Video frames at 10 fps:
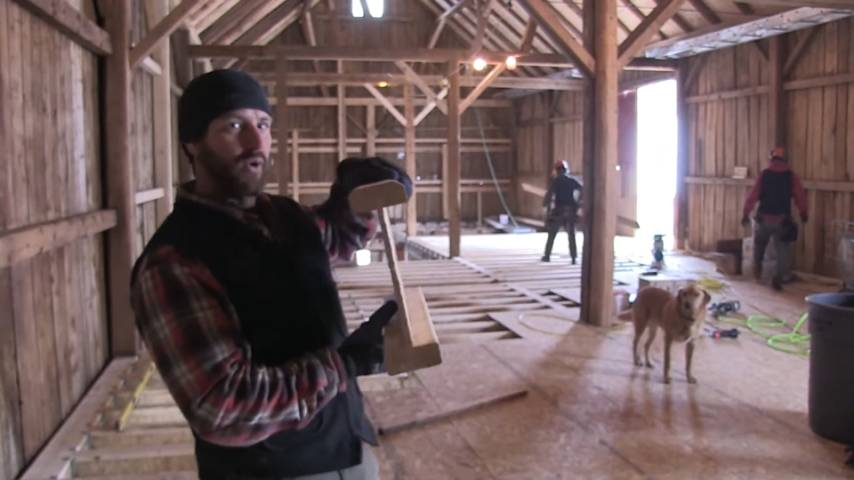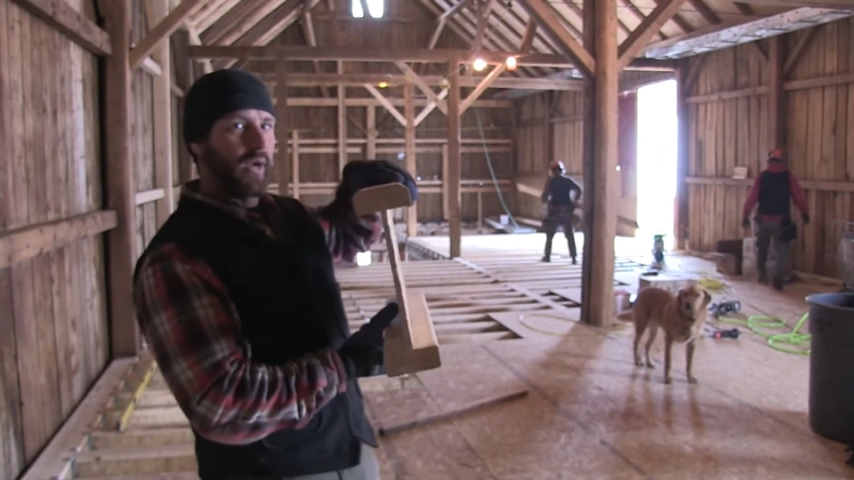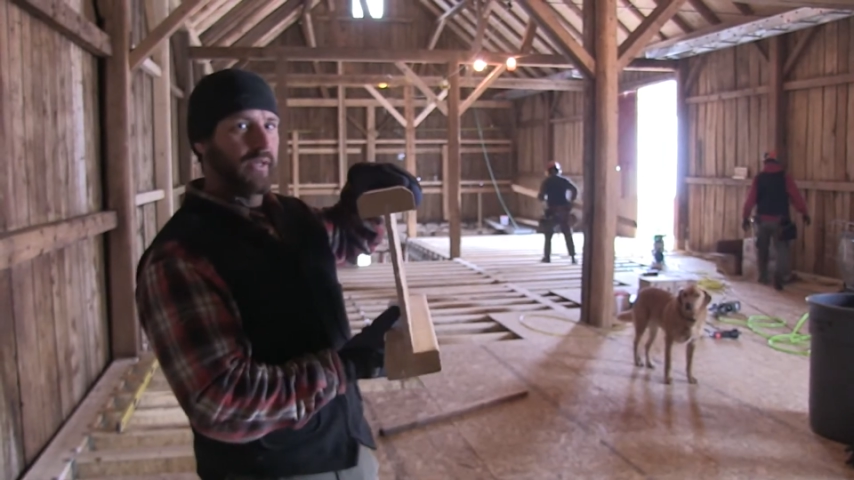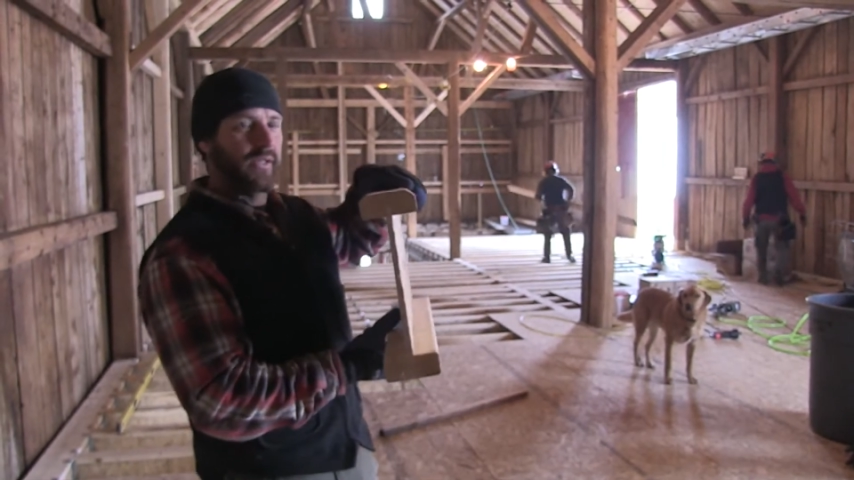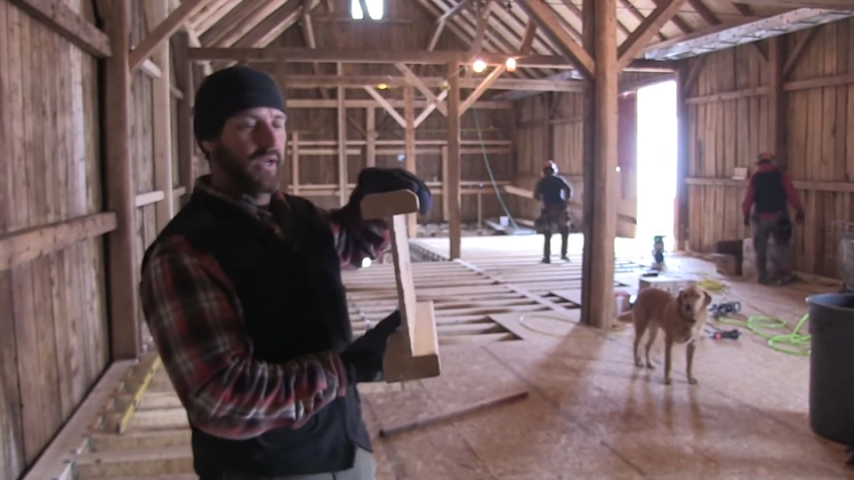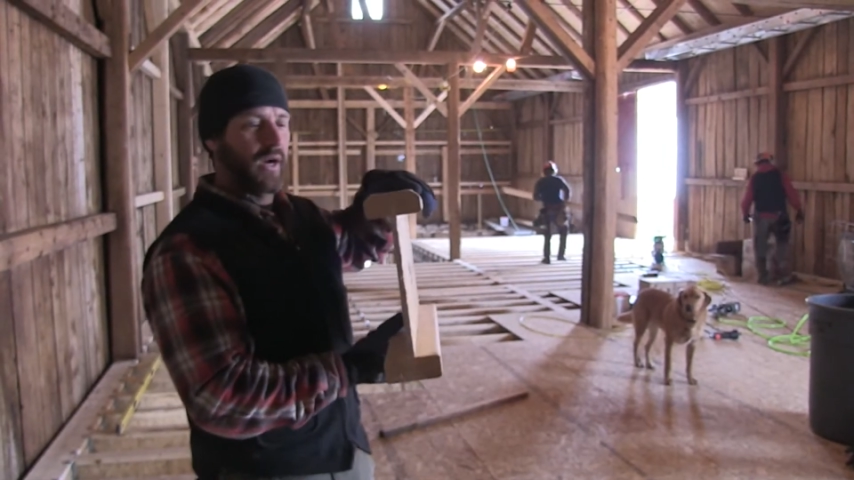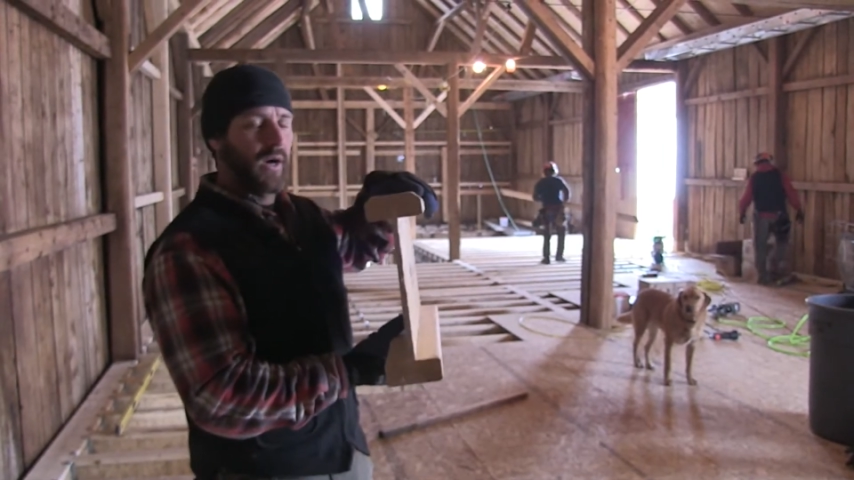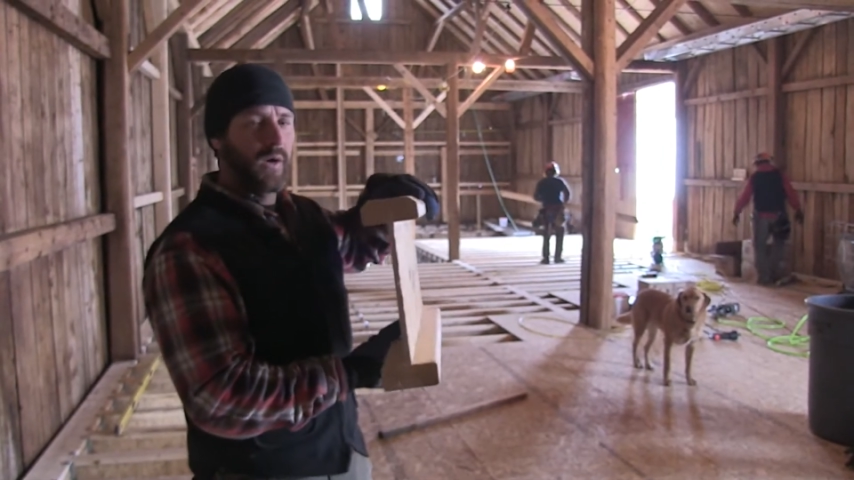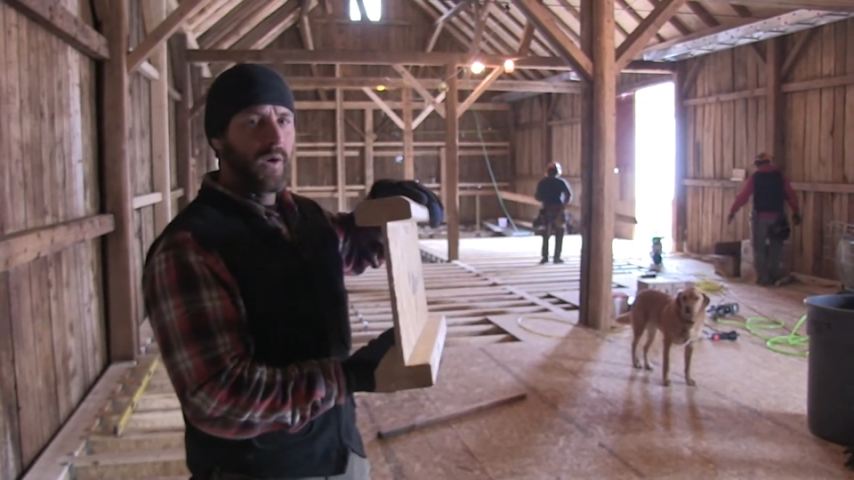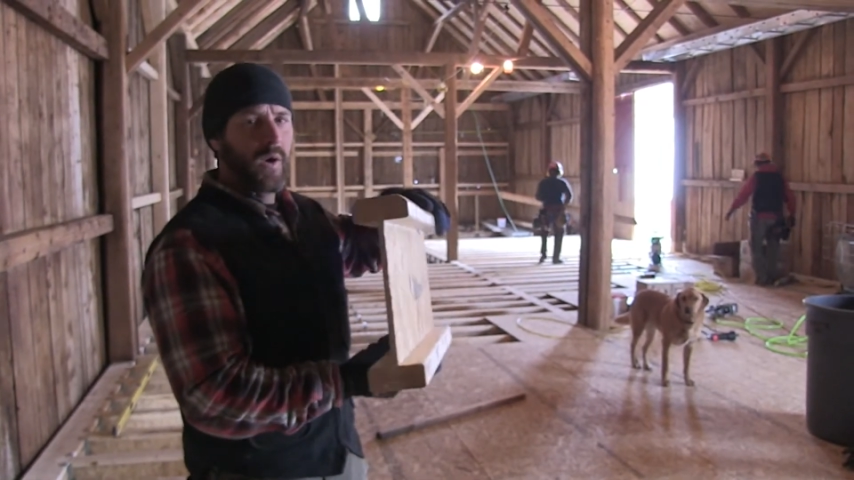joist
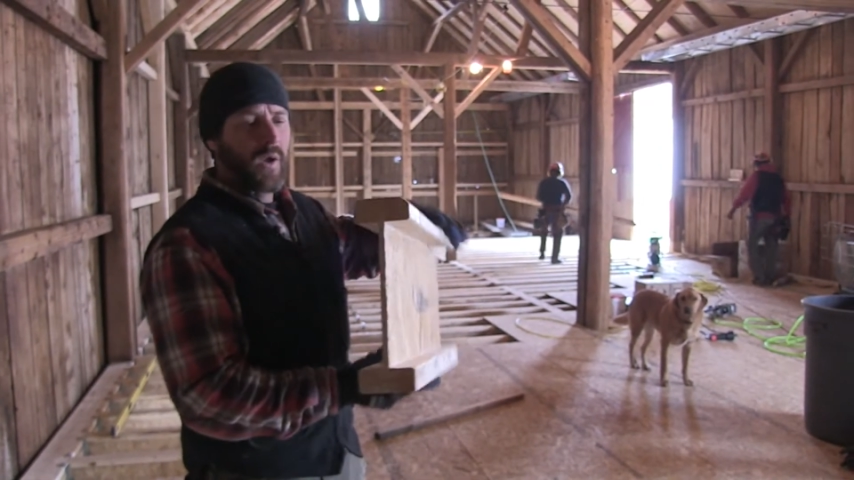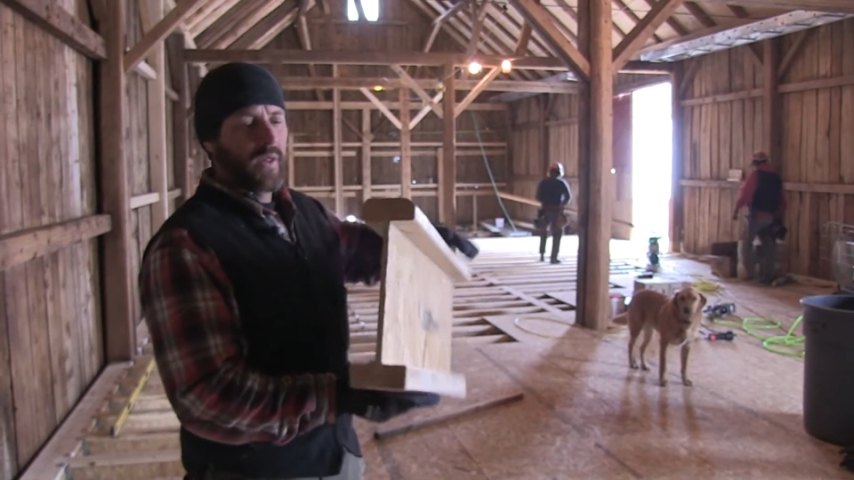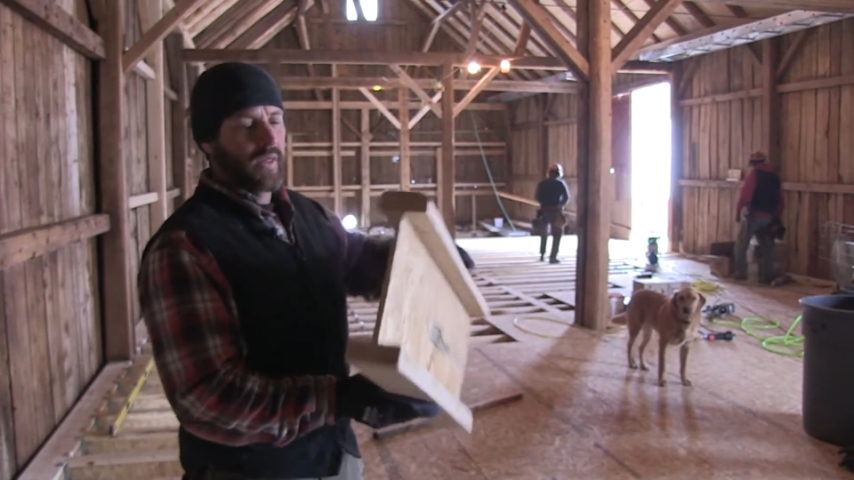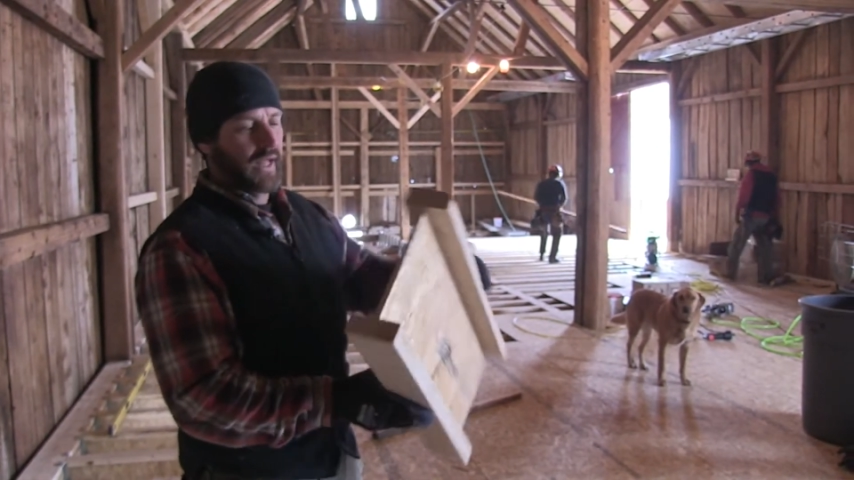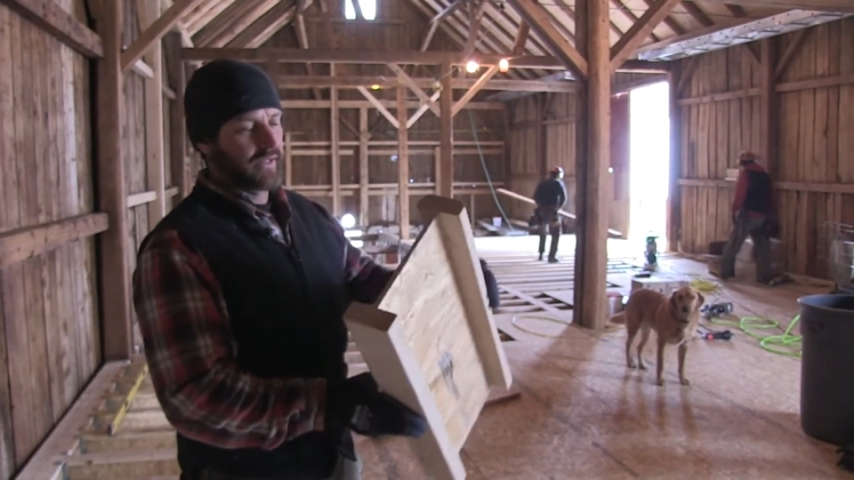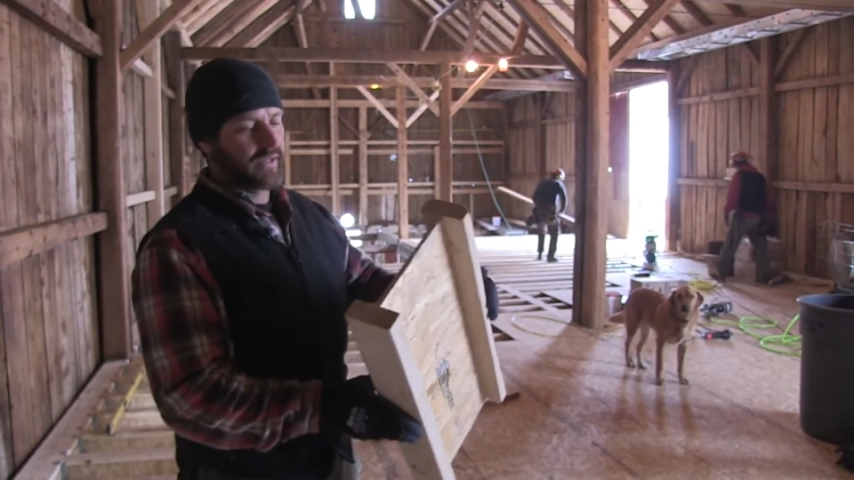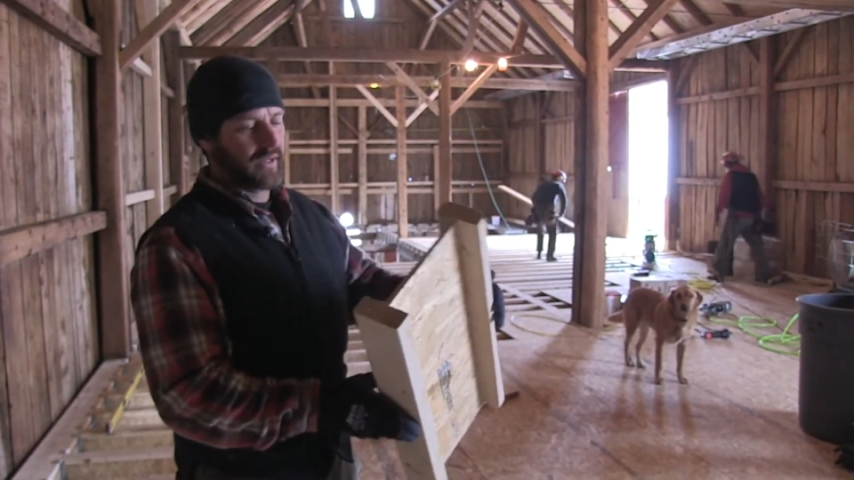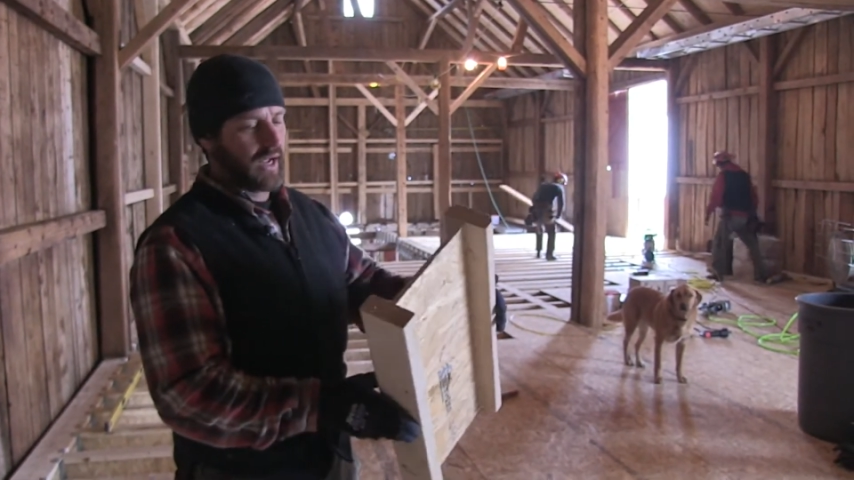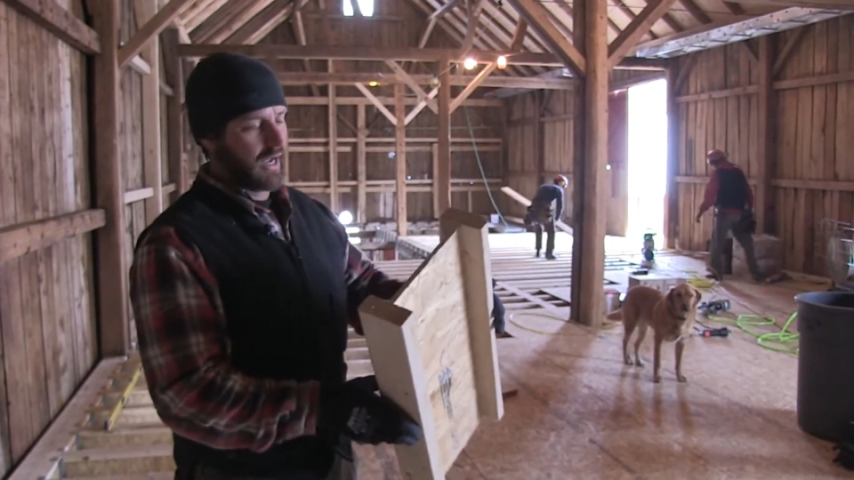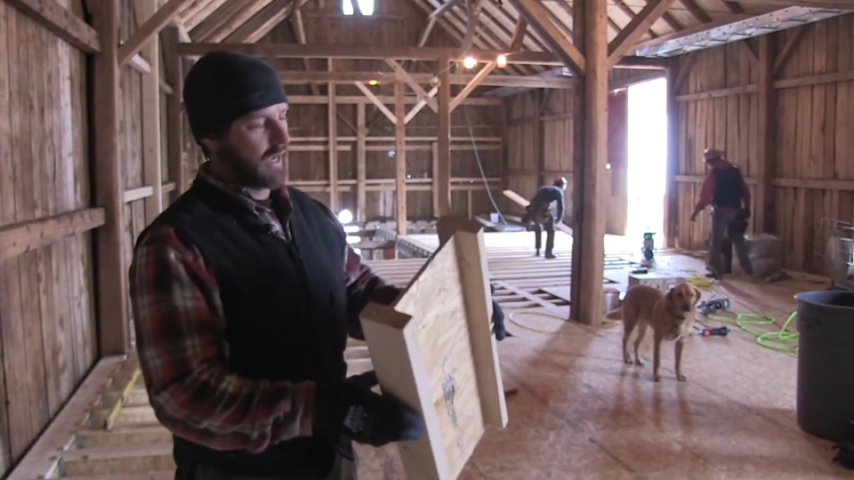here
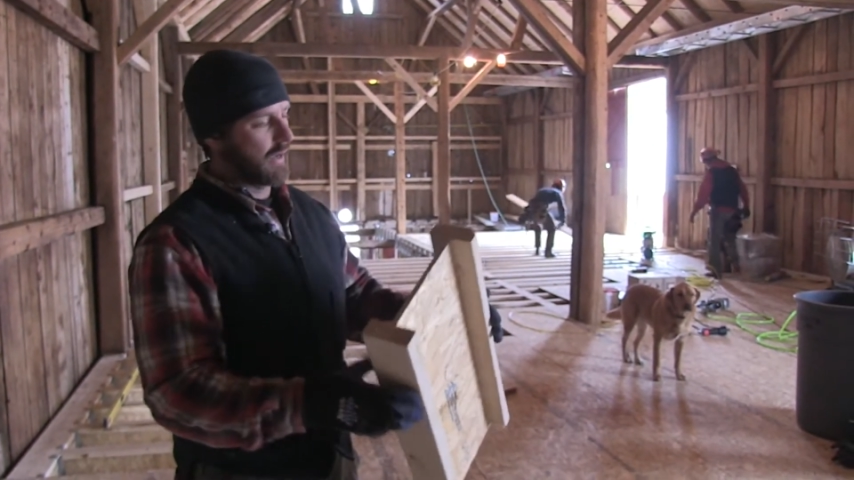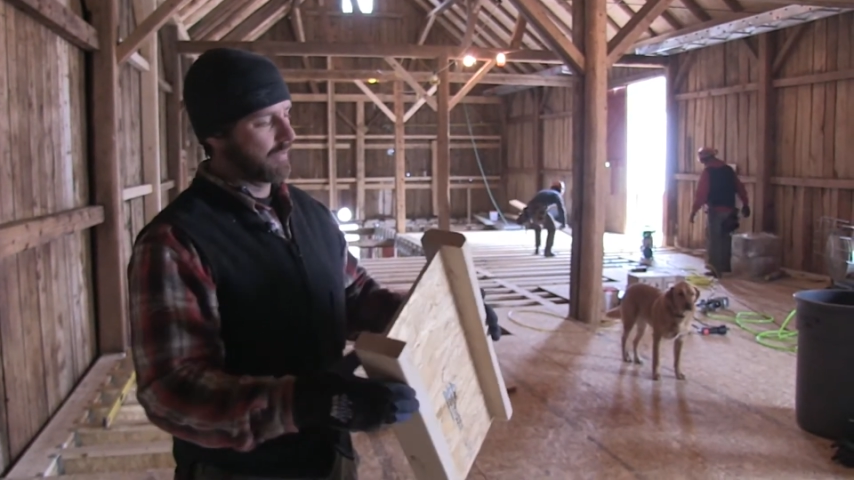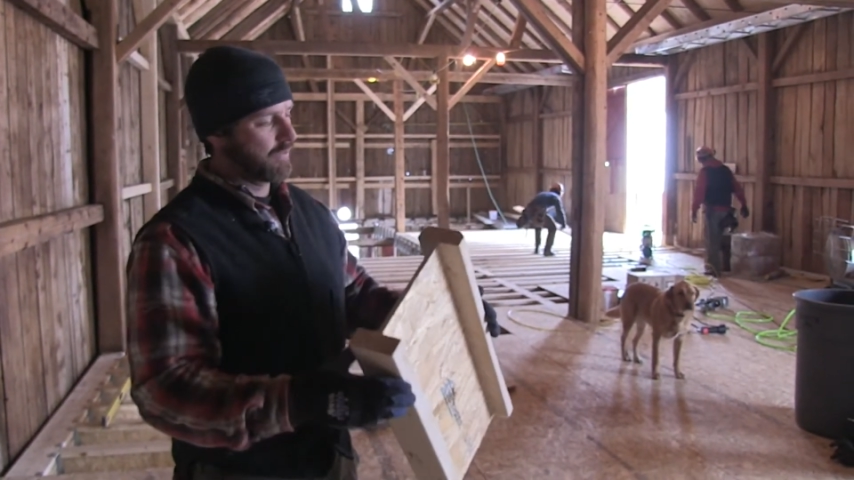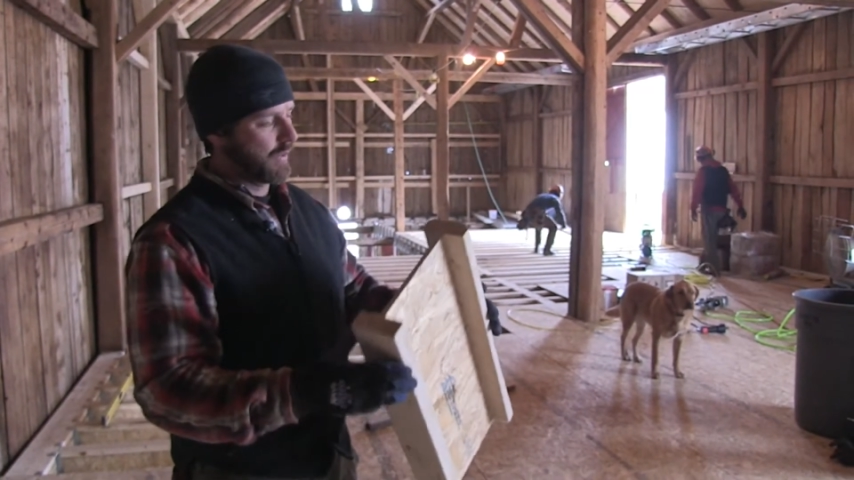that's uh,